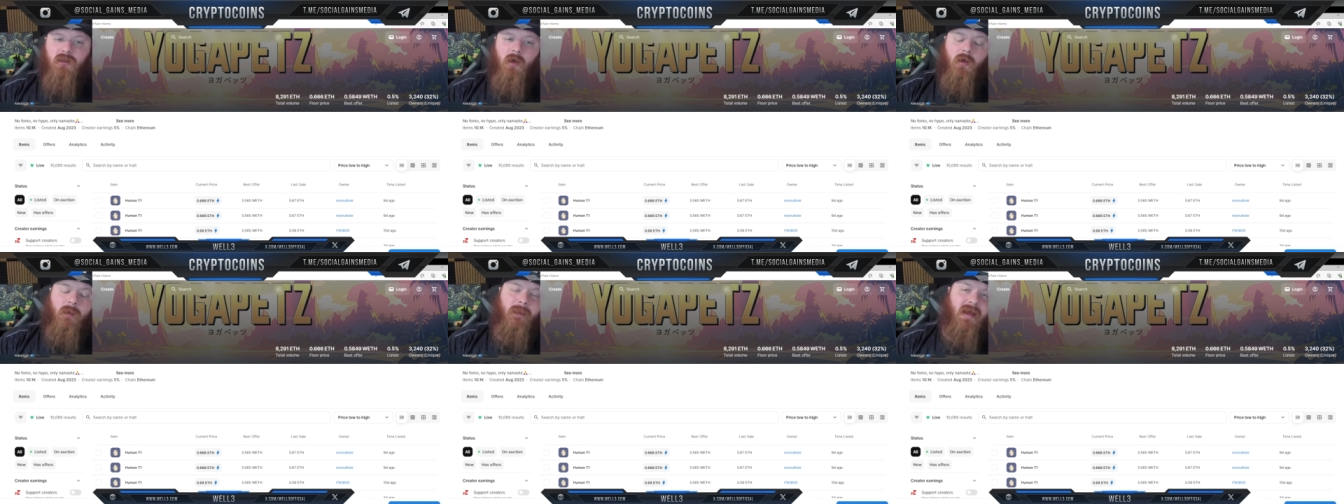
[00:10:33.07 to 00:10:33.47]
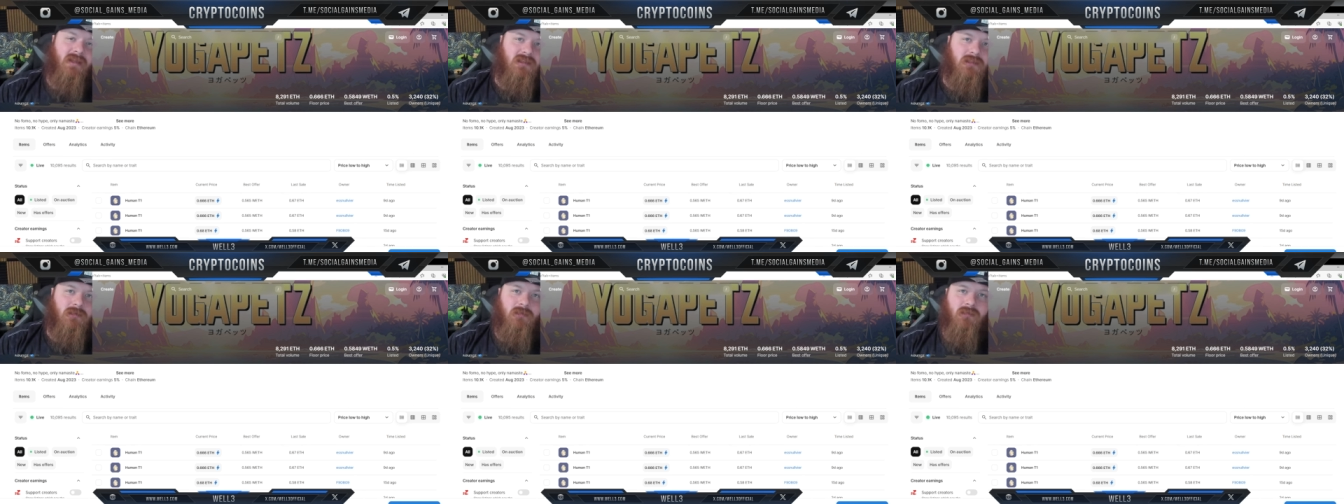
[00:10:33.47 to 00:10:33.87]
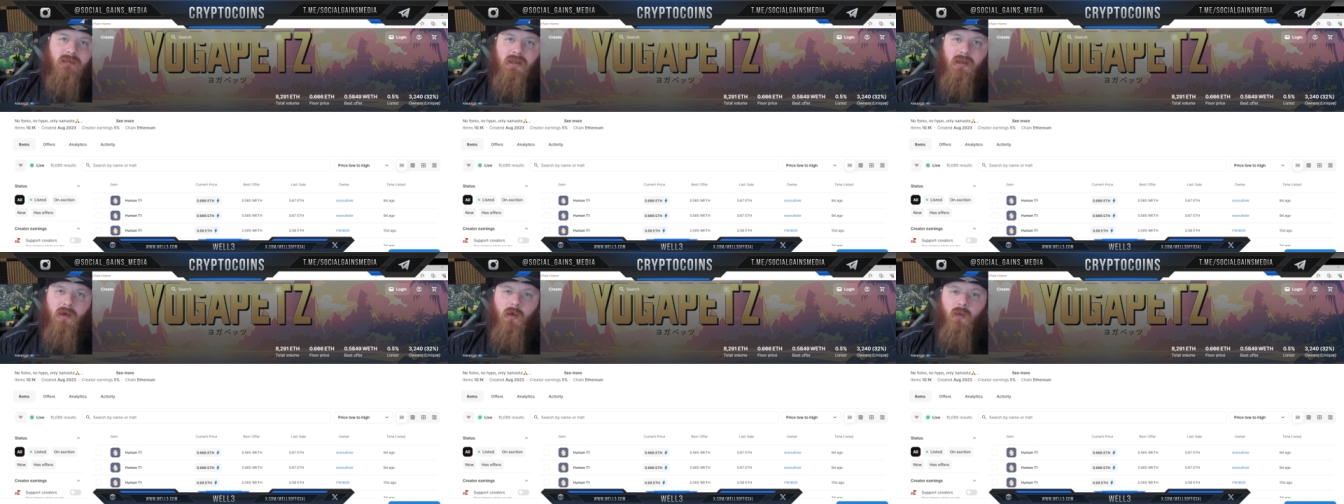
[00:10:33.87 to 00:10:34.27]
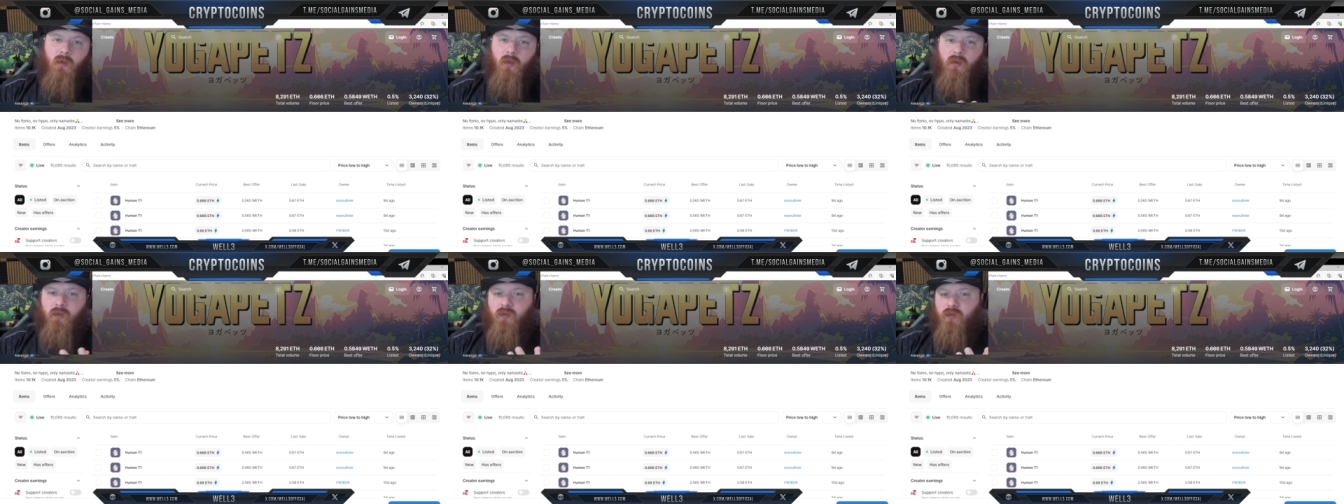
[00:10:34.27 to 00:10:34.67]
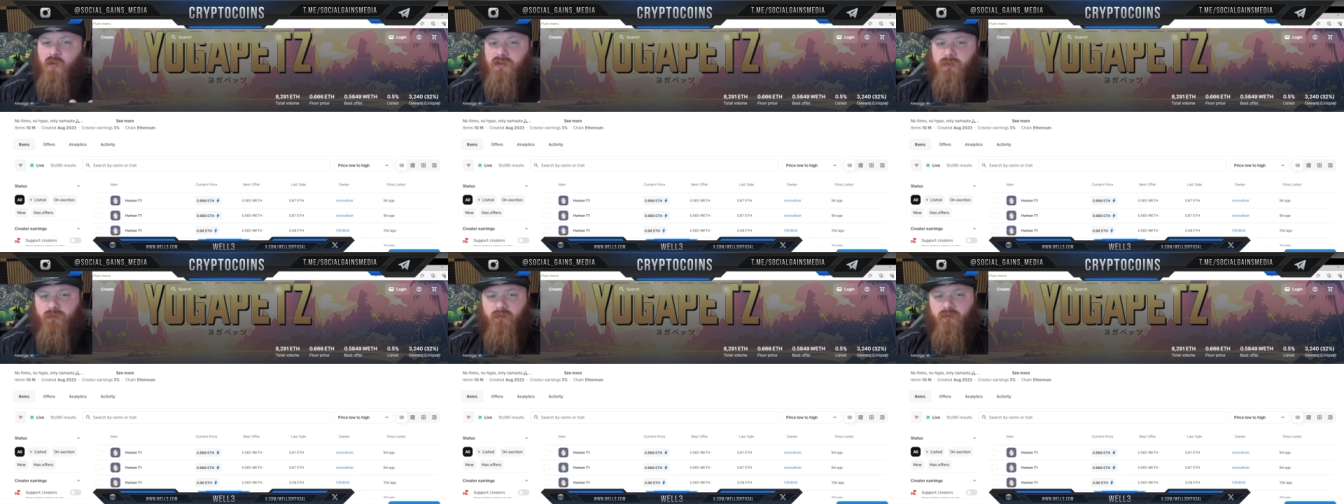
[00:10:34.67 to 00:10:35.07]
Yogapetz, you know,
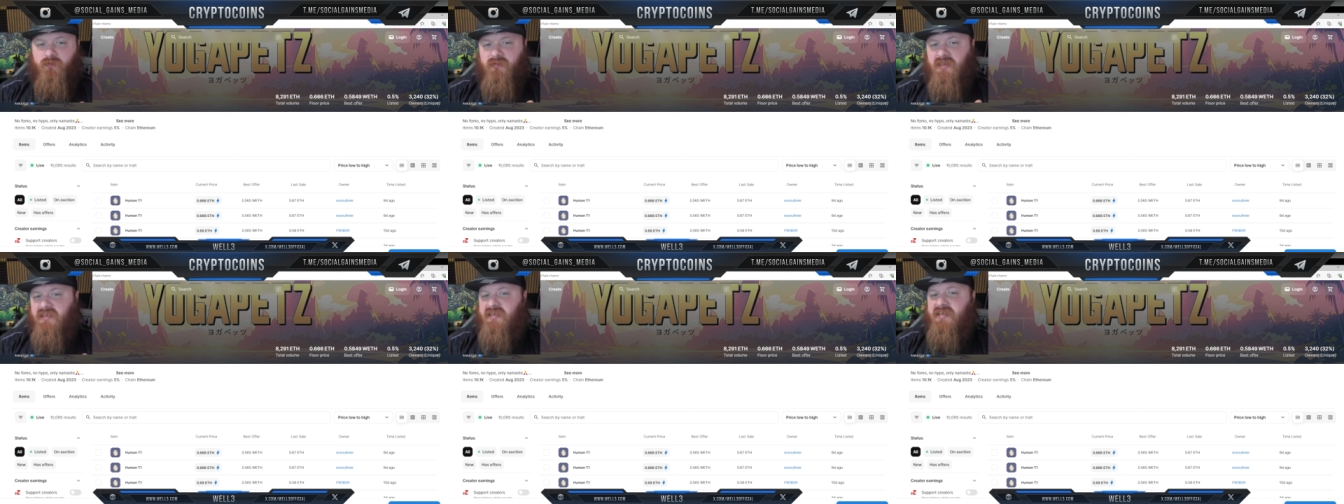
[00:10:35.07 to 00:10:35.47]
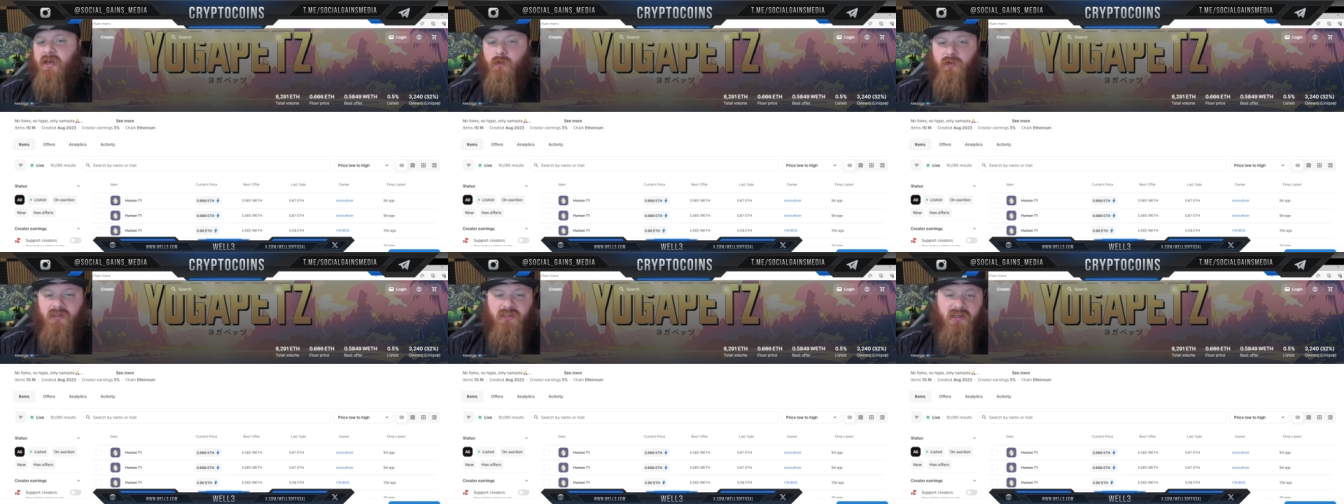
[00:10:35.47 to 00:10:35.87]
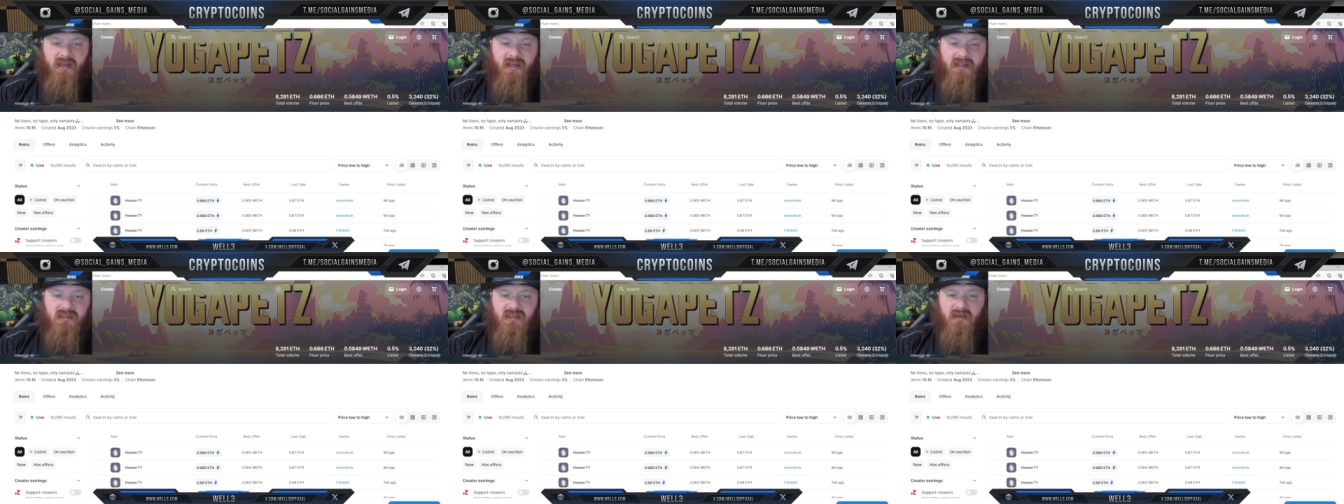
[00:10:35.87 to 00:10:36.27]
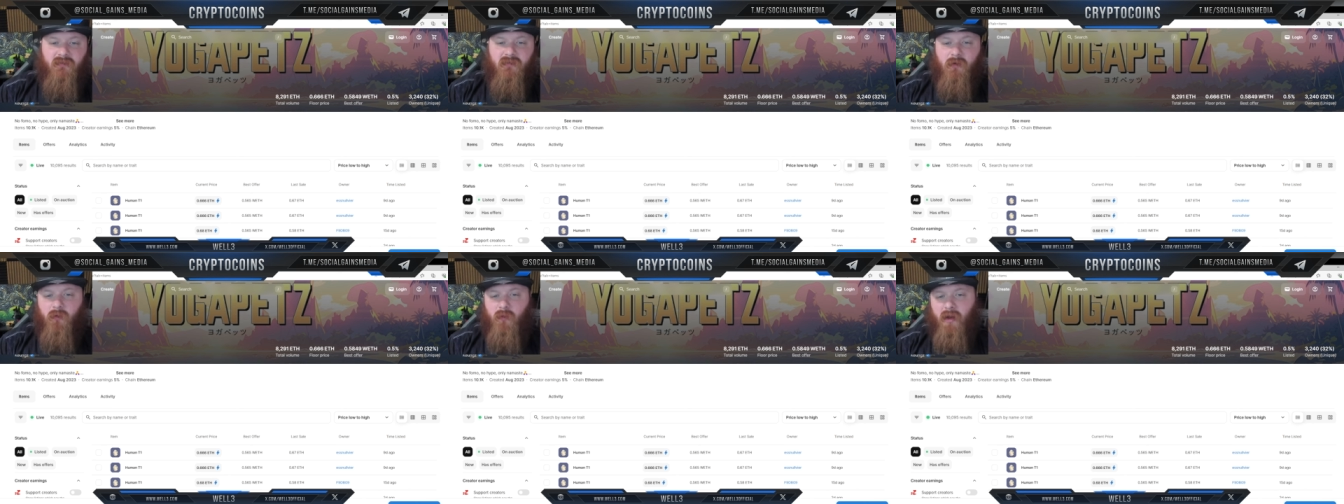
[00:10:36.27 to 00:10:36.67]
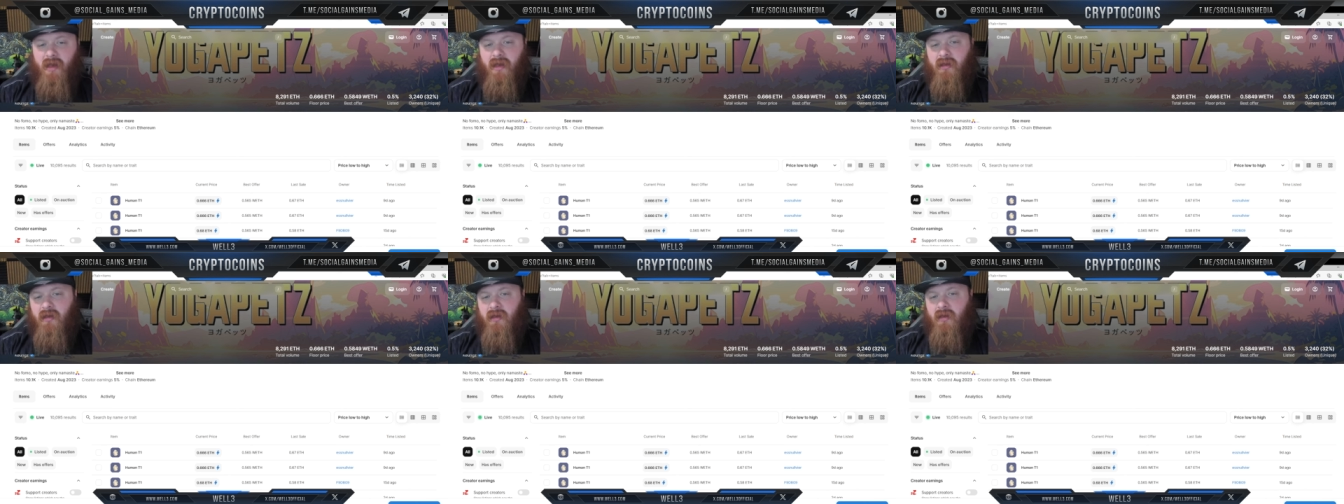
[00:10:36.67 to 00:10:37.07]
was distinguishing itself
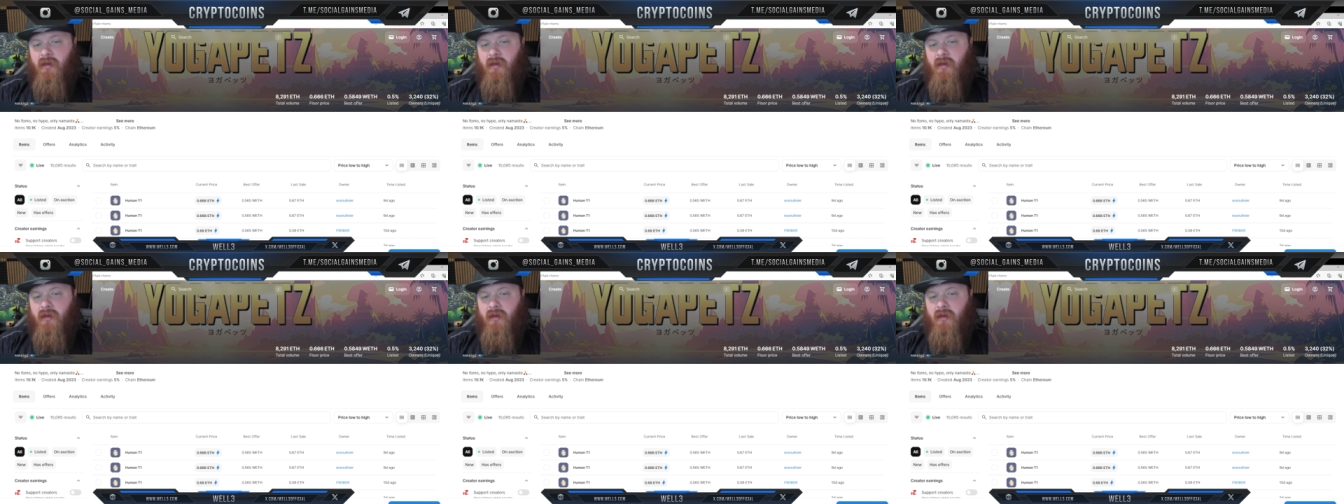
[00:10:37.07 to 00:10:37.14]
away